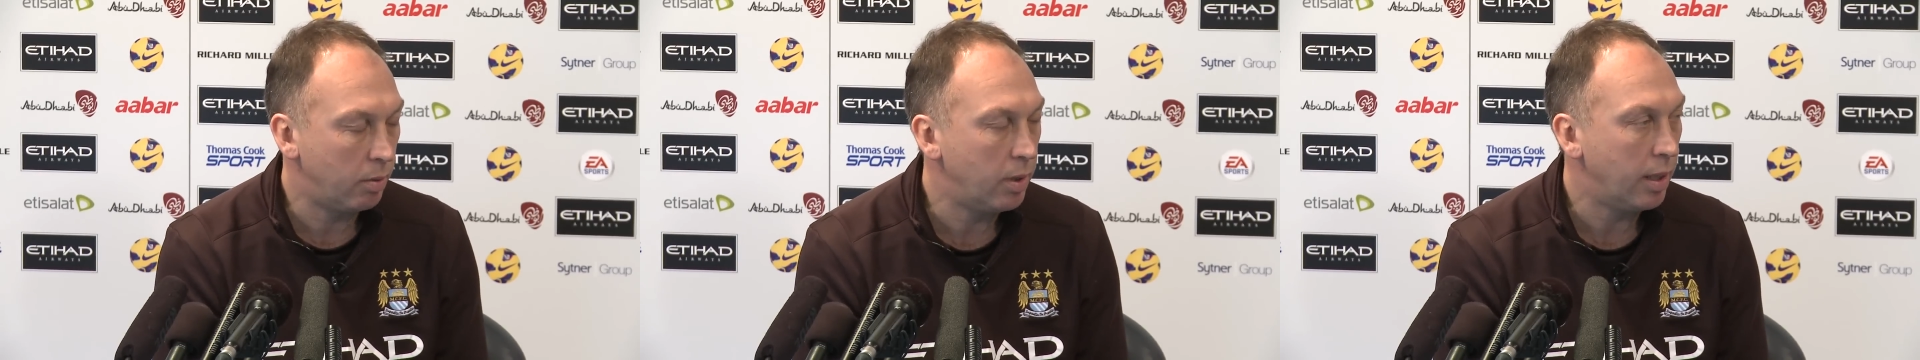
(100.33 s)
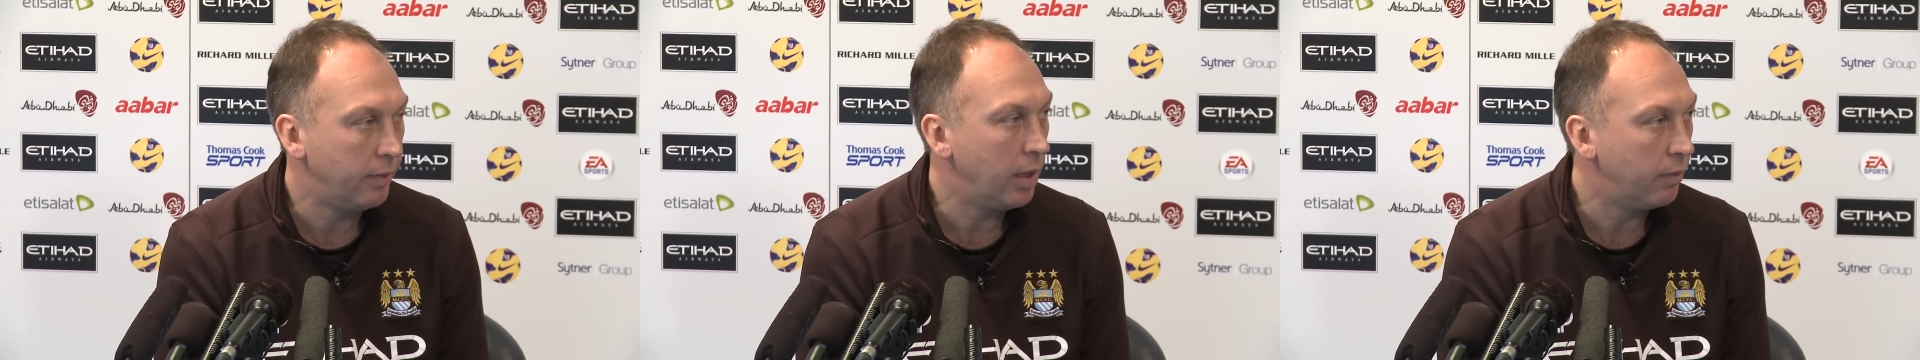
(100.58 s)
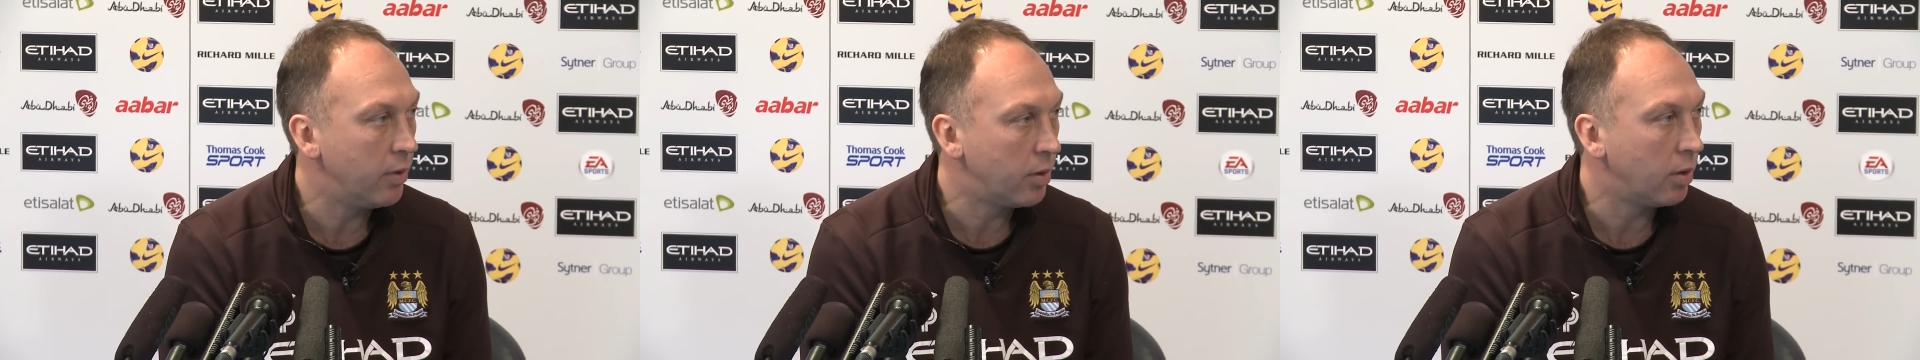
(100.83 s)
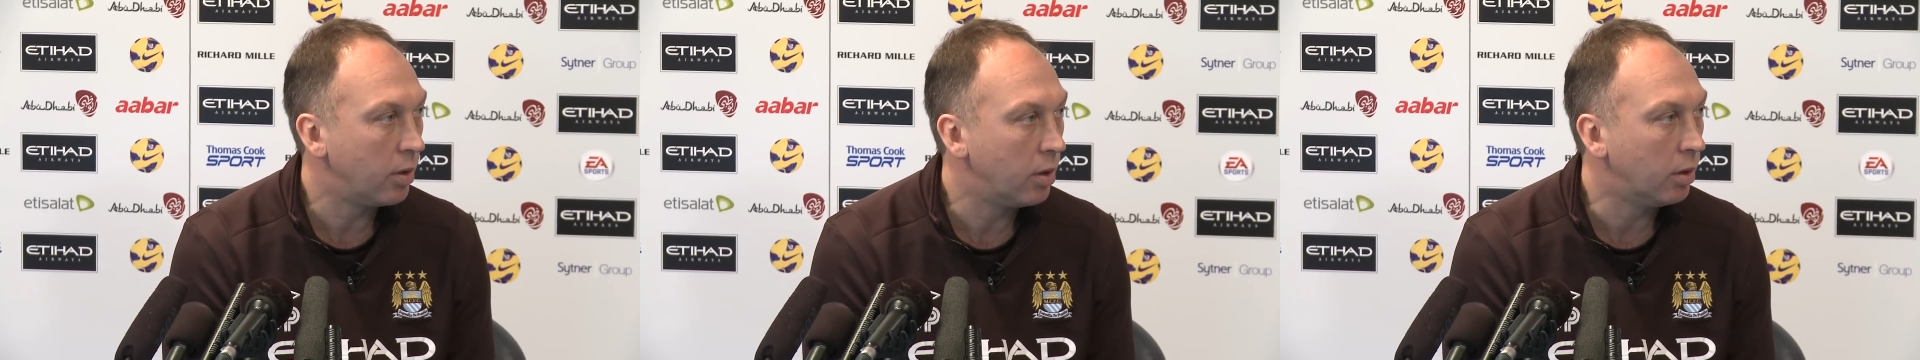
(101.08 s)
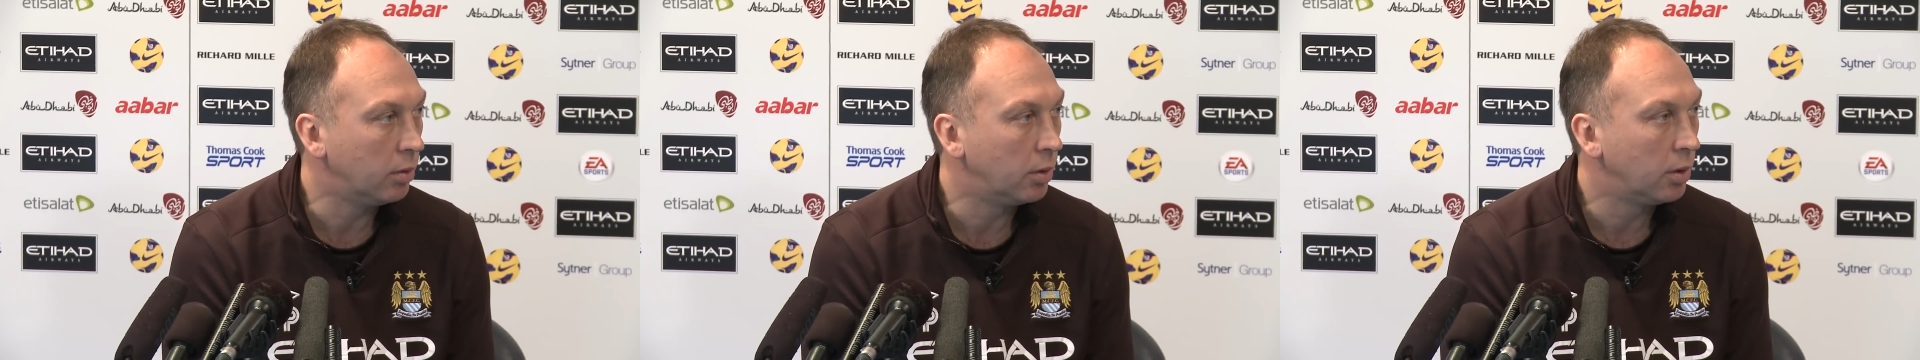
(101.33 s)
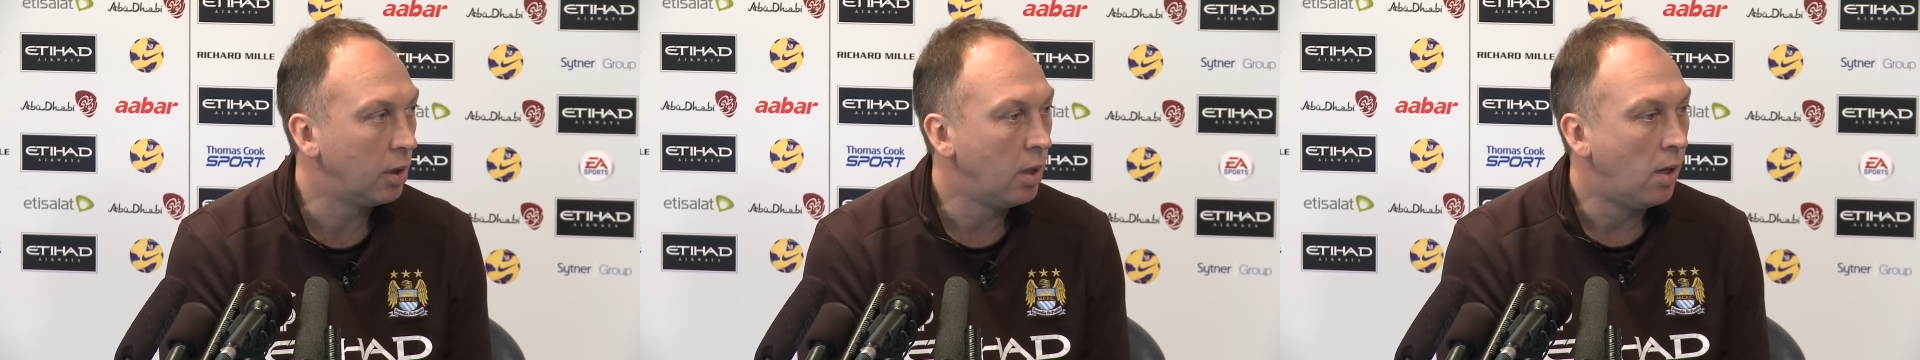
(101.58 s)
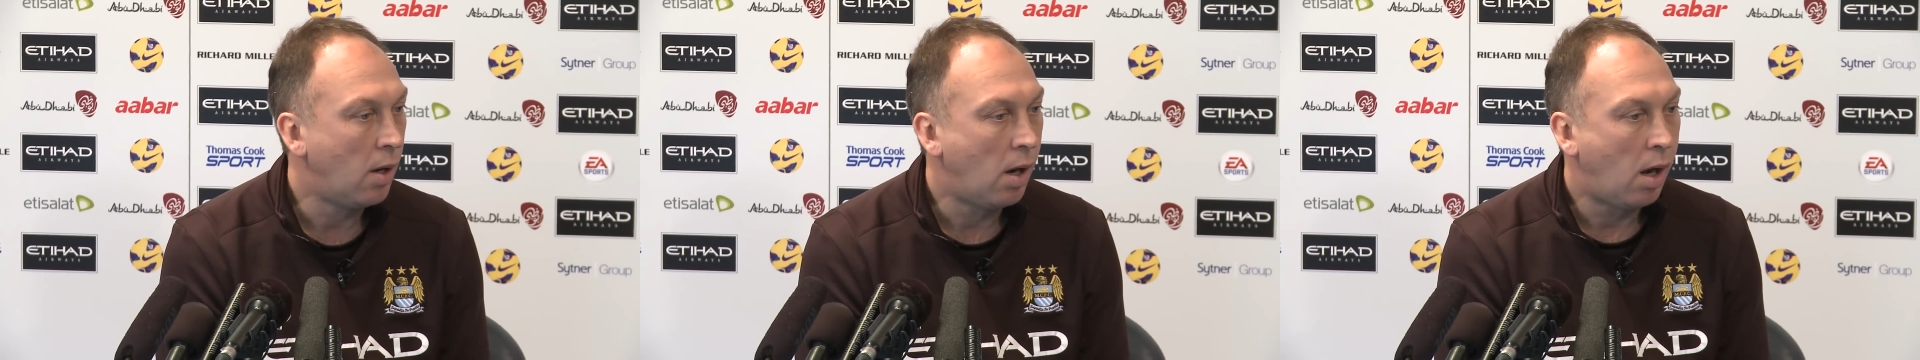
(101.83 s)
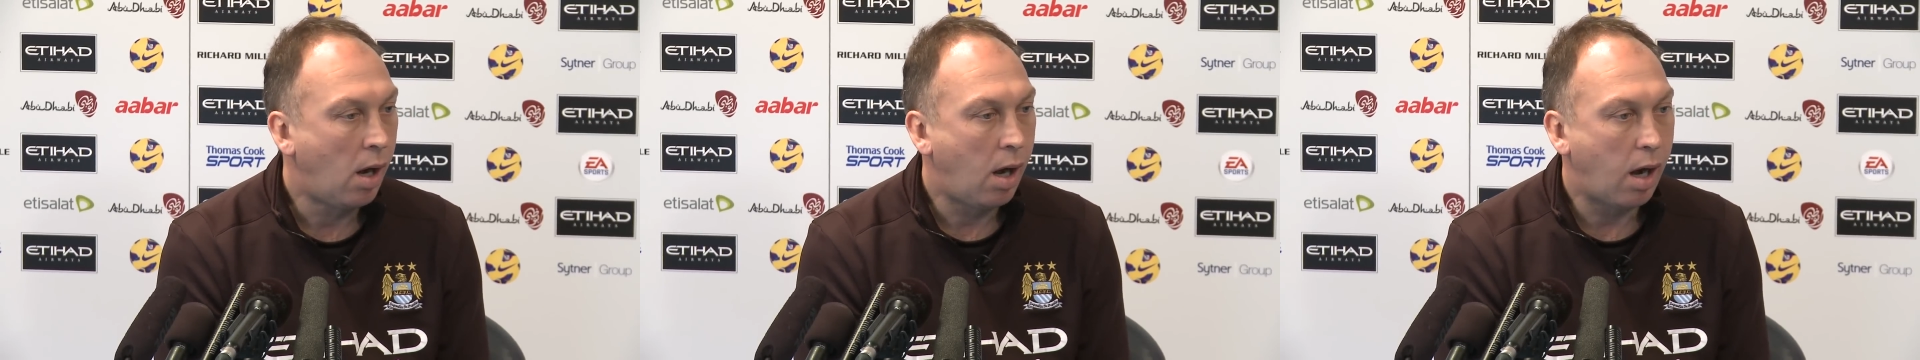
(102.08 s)
We're having efforts on goals,
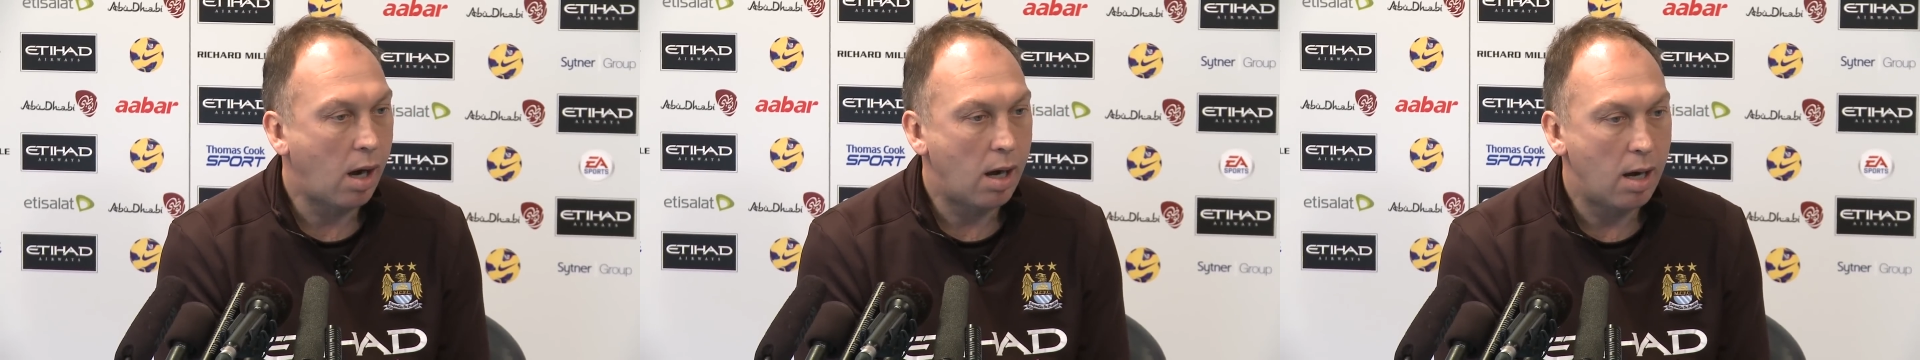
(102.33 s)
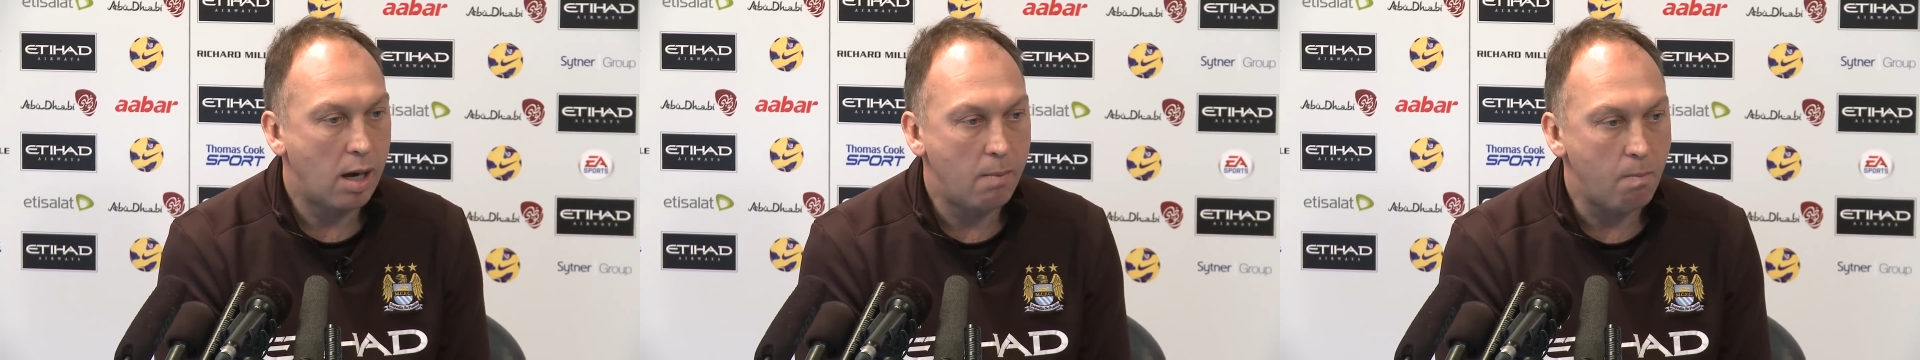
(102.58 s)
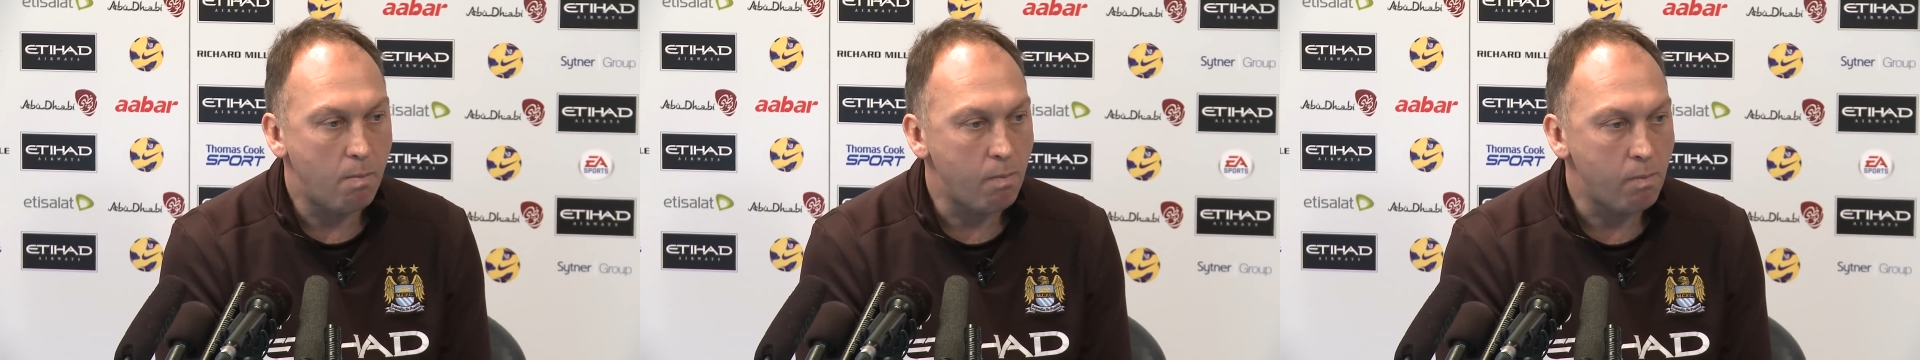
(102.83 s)
um,